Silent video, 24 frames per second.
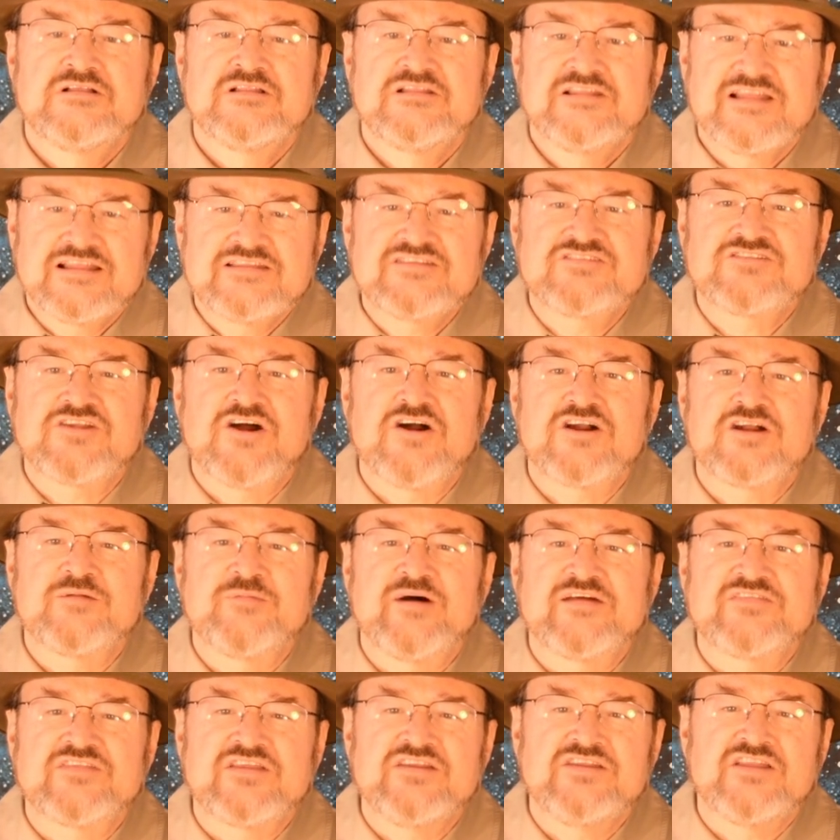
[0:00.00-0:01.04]
Let's talk
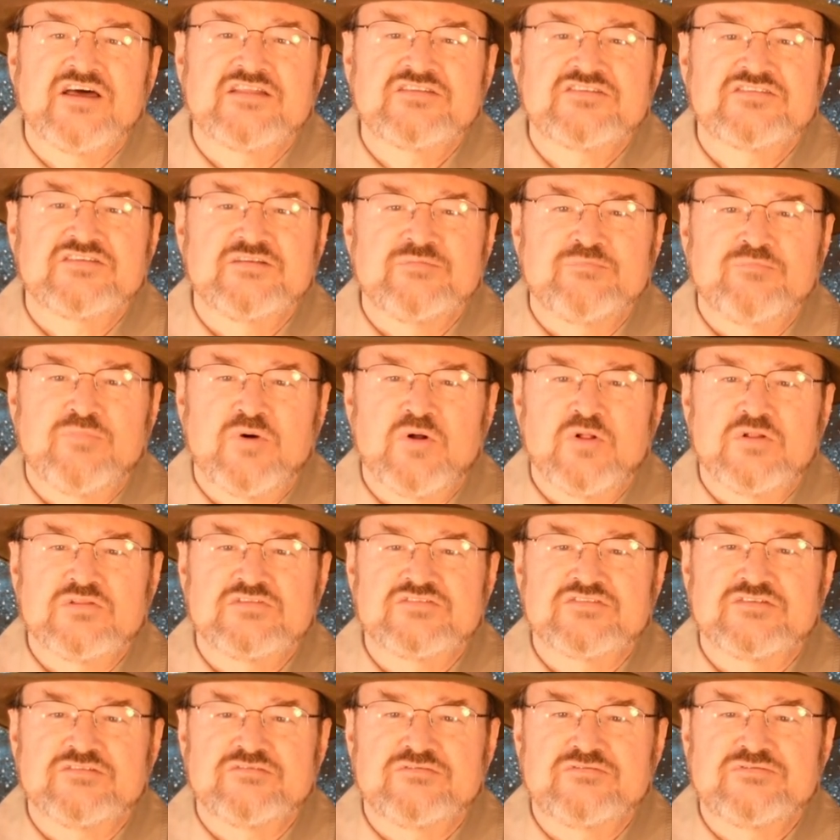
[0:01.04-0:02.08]
about the nuts and
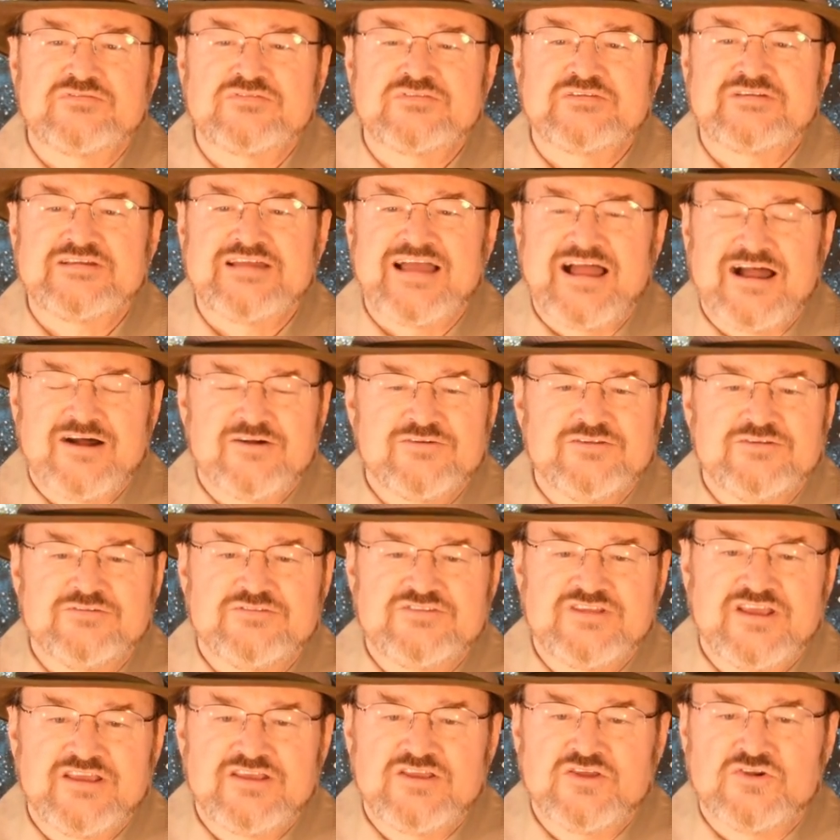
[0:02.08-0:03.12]
bolts of how you
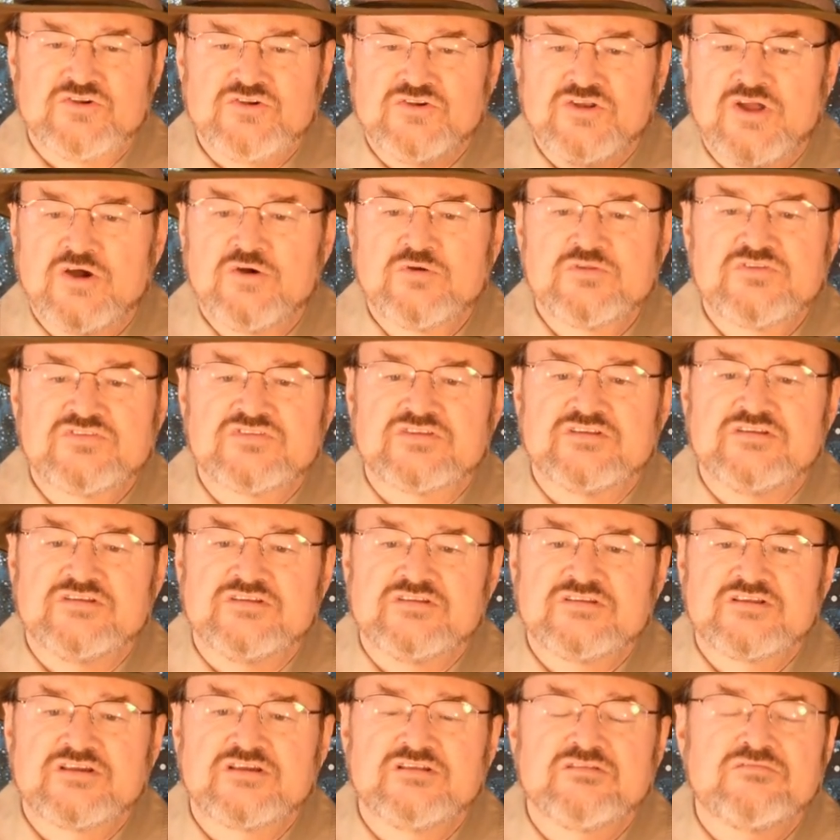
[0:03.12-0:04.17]
take your notes
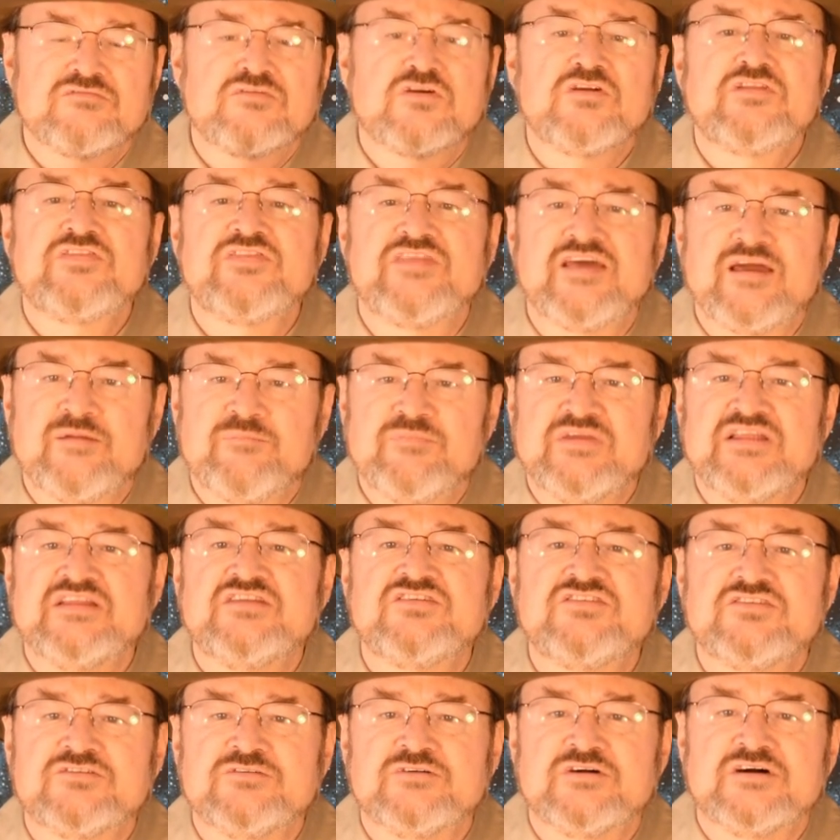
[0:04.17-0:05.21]
and convert them
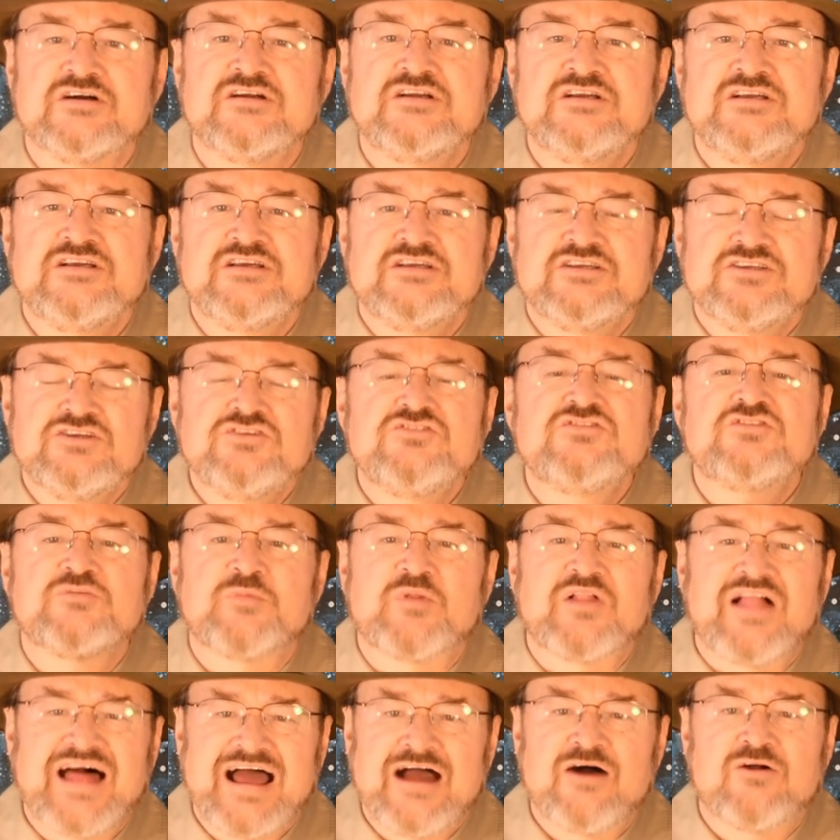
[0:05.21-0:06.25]
into a
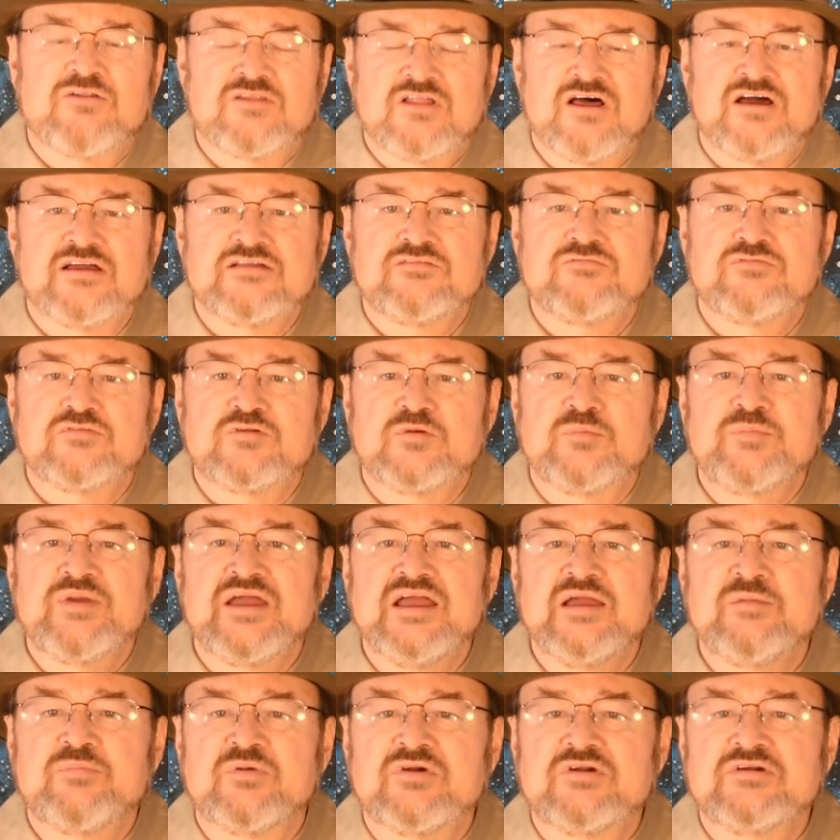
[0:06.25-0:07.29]
usable outline for a
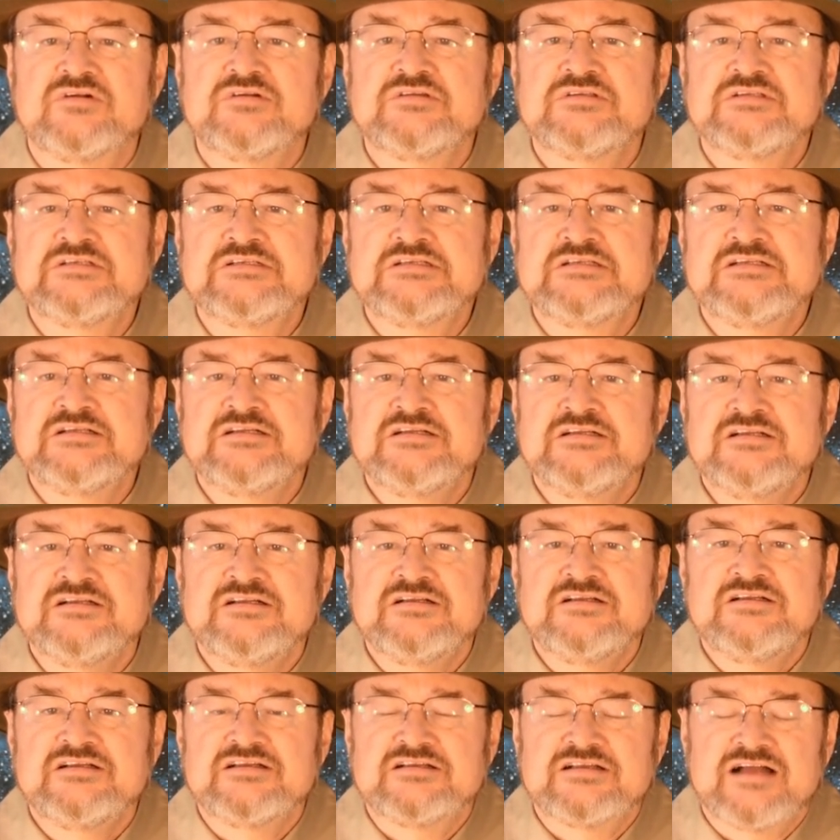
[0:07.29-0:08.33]
paper.
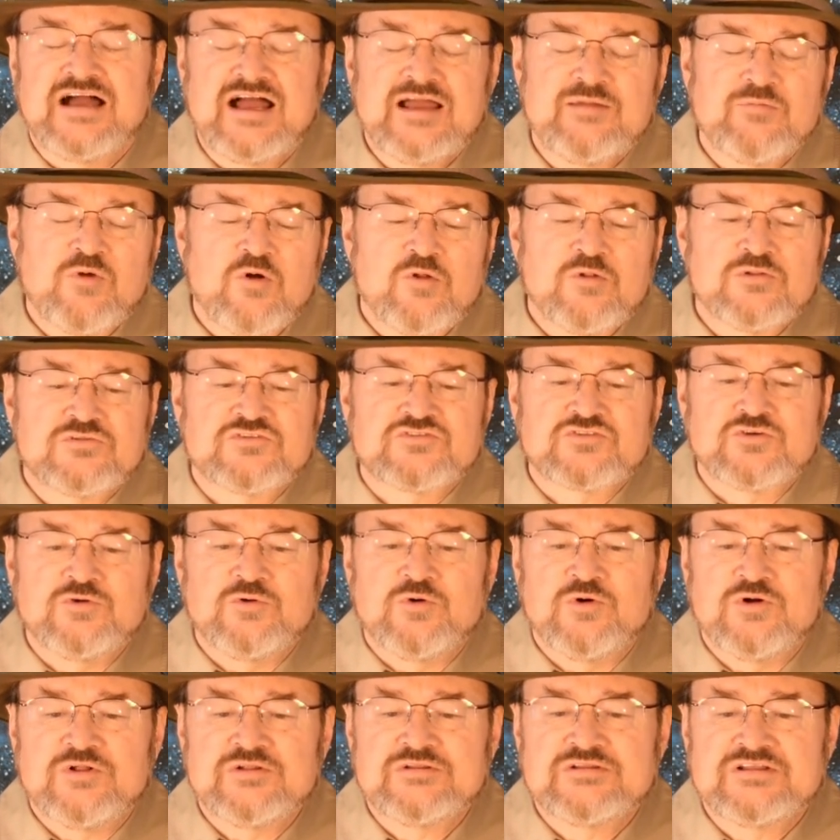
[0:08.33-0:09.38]
I'm old
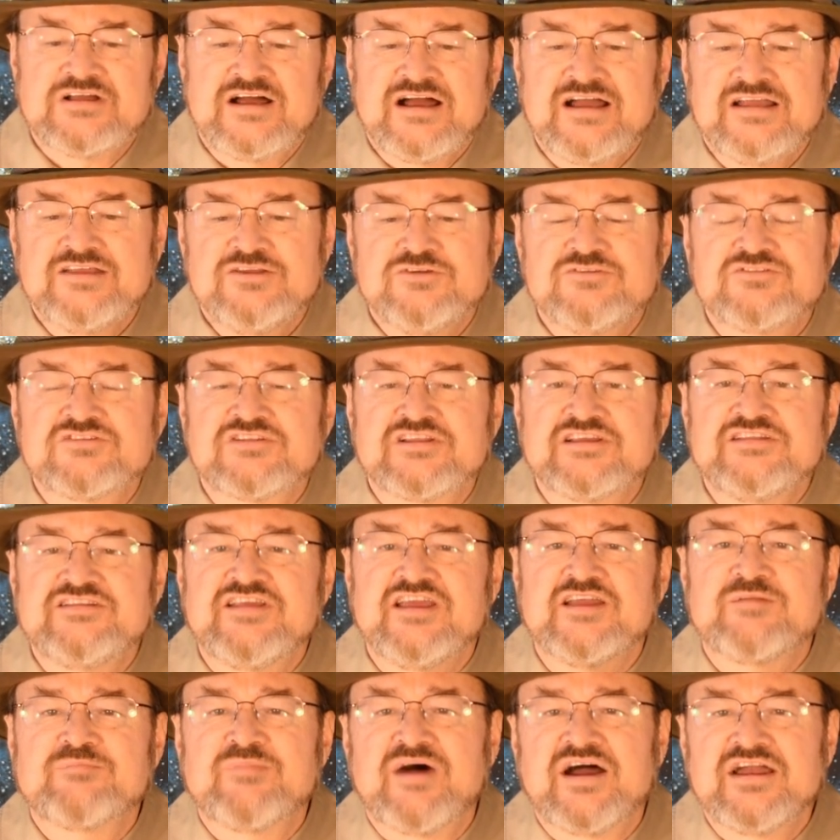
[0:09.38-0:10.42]
school. I usually
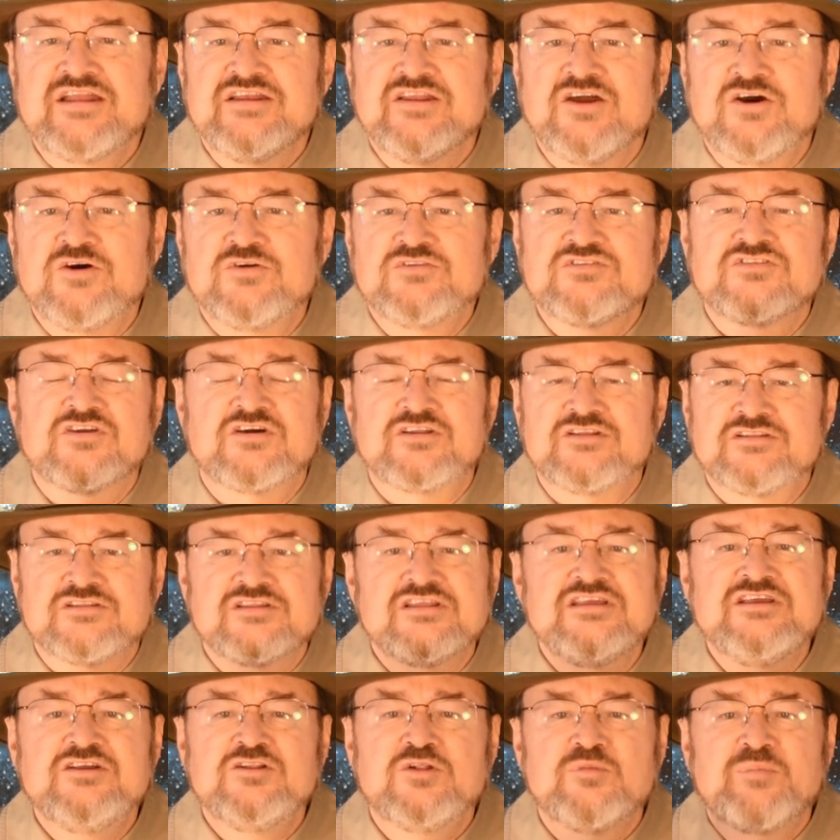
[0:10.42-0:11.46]
take my notes on a
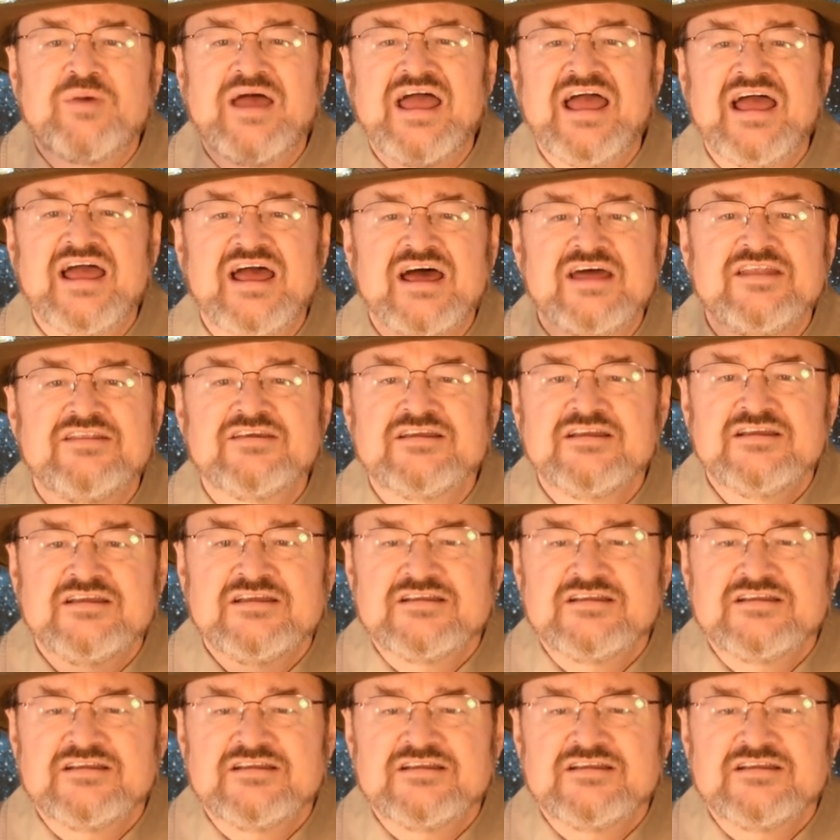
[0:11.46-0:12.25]
legal pad